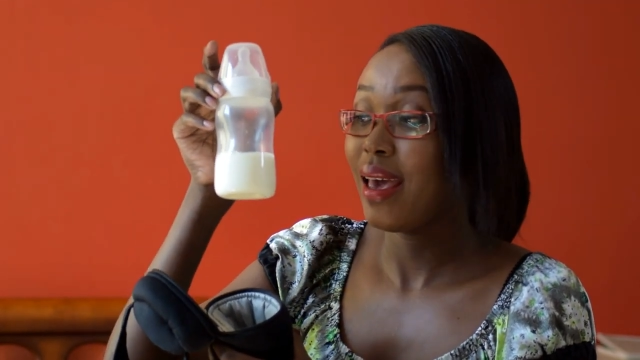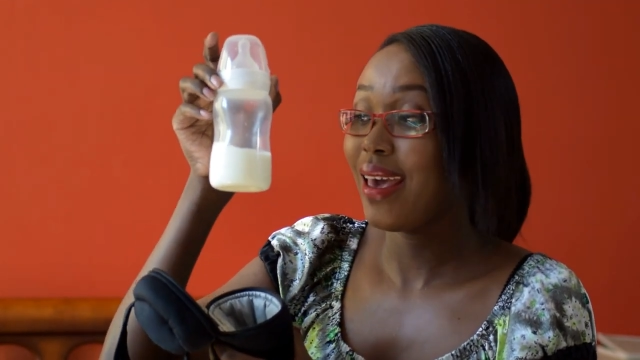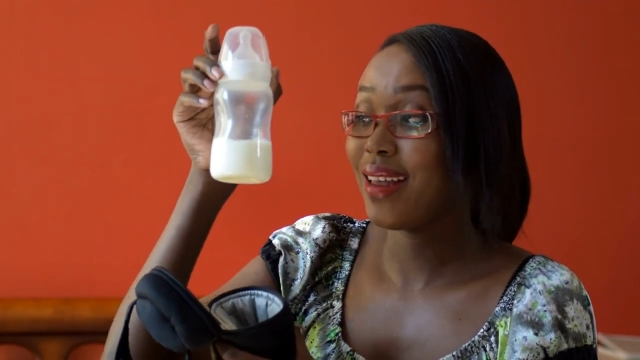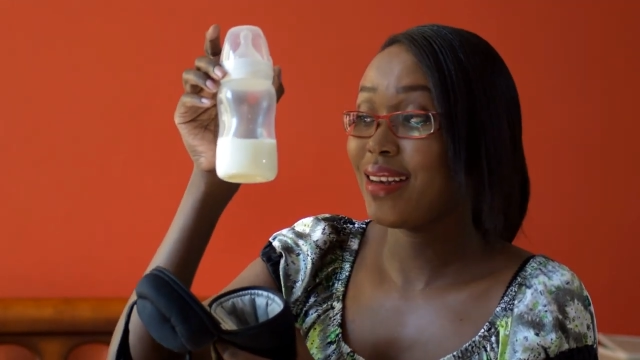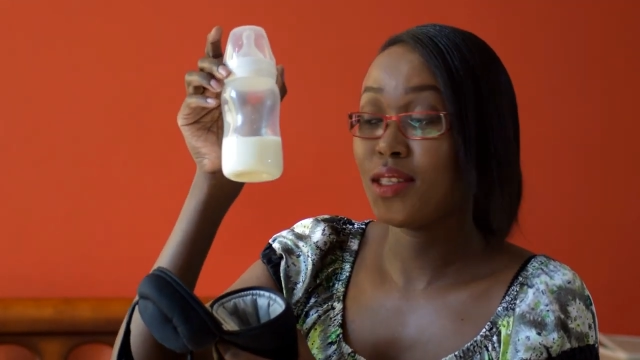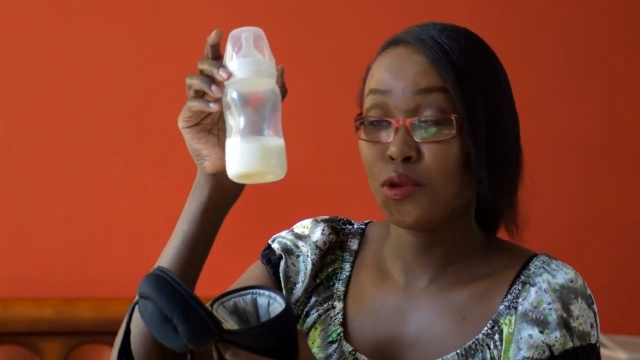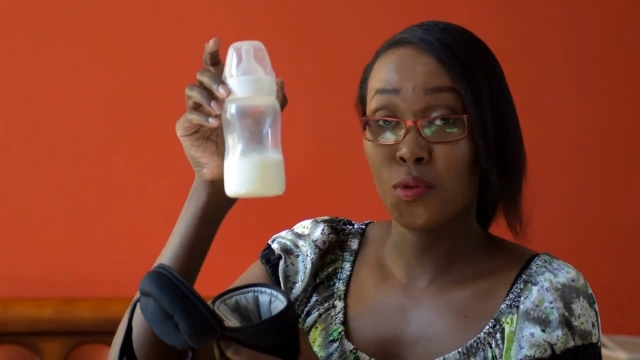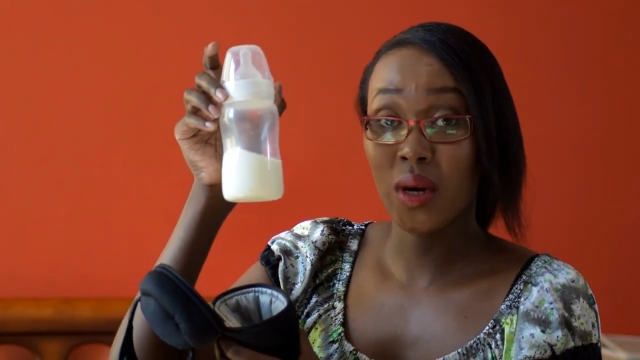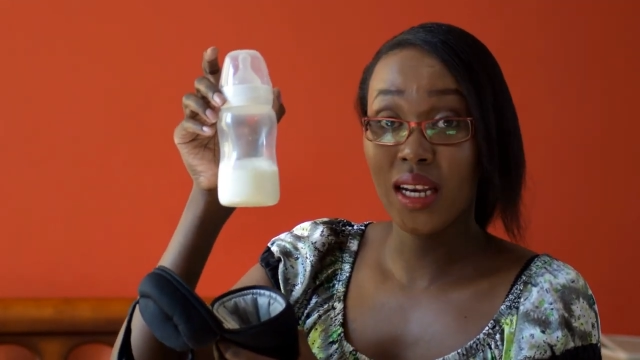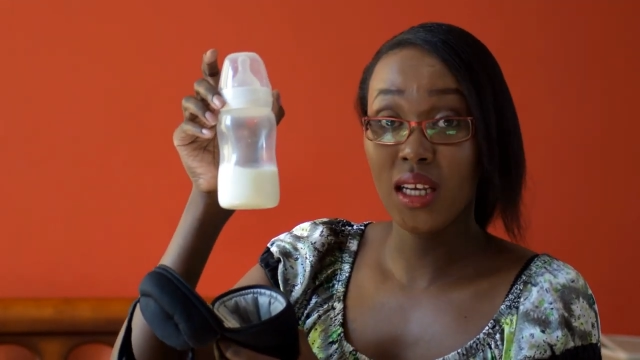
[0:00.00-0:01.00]
and it's
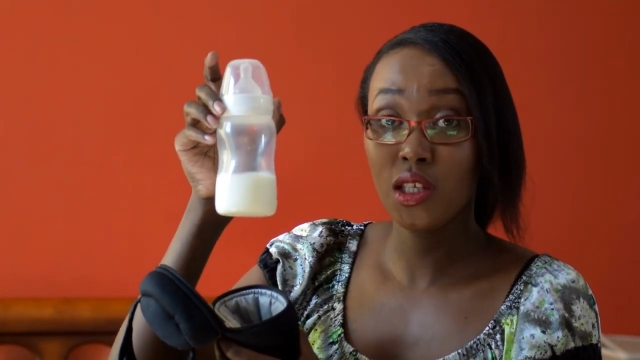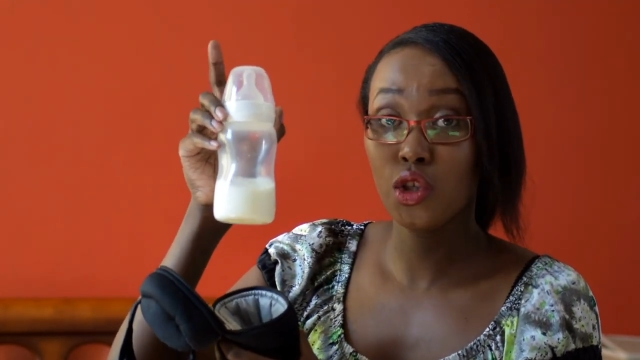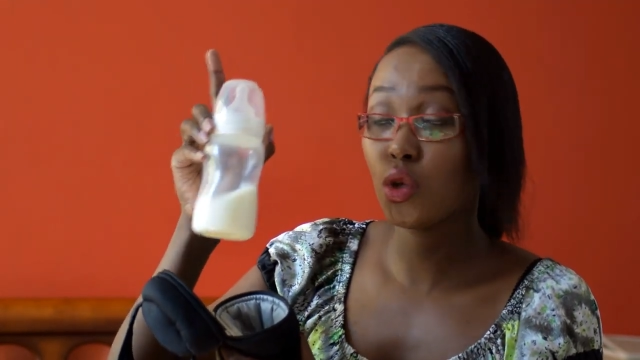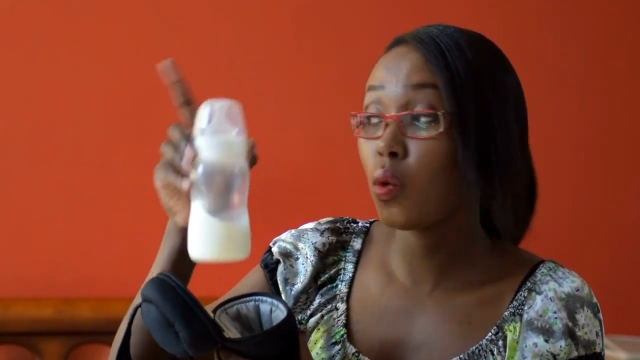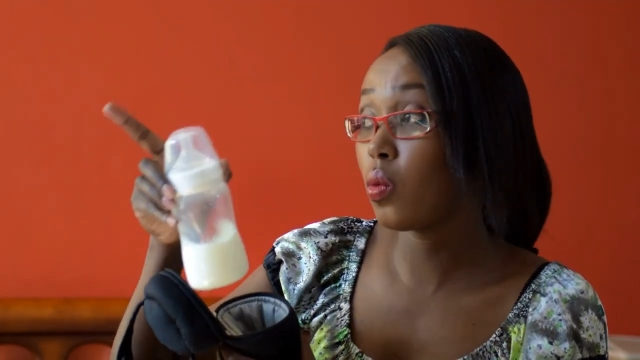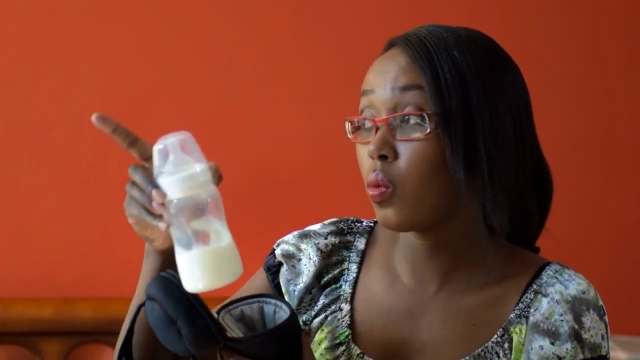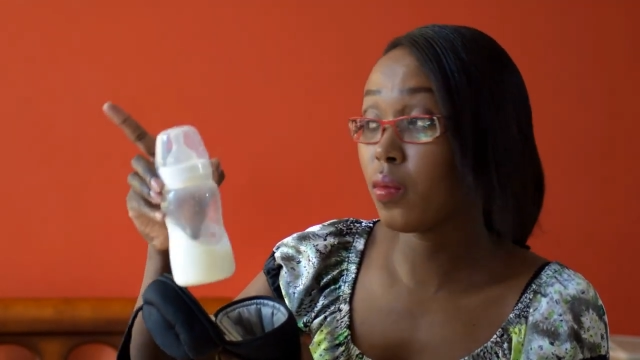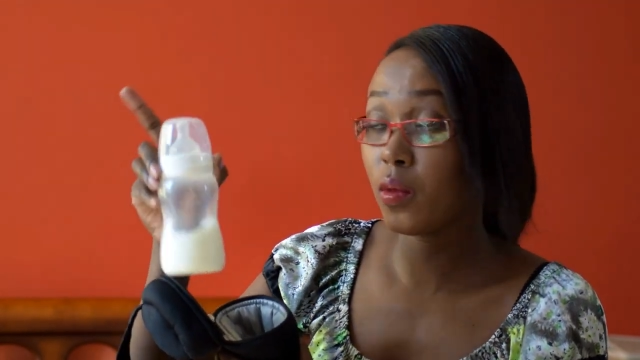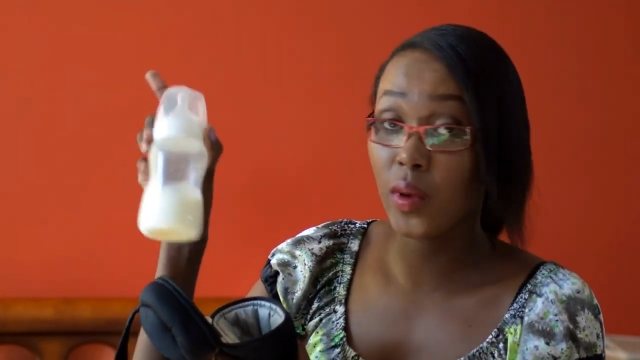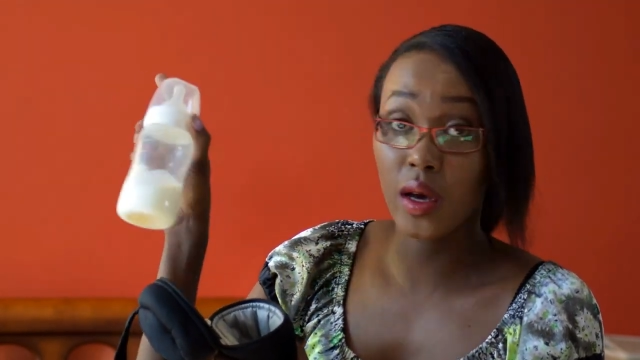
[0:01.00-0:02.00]
ready. So
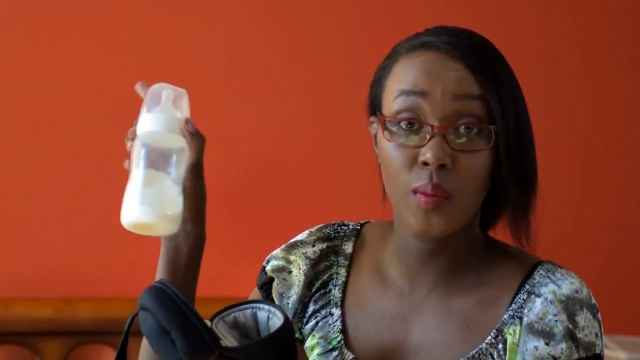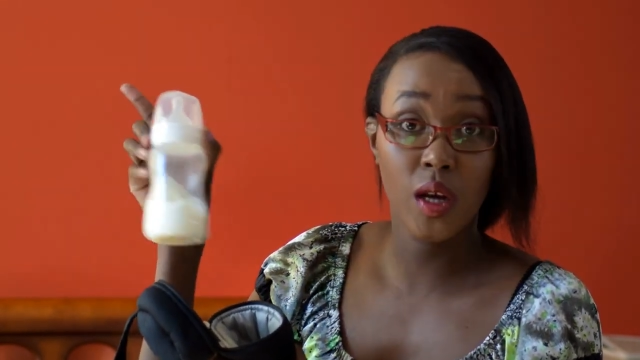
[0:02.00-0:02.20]
we're,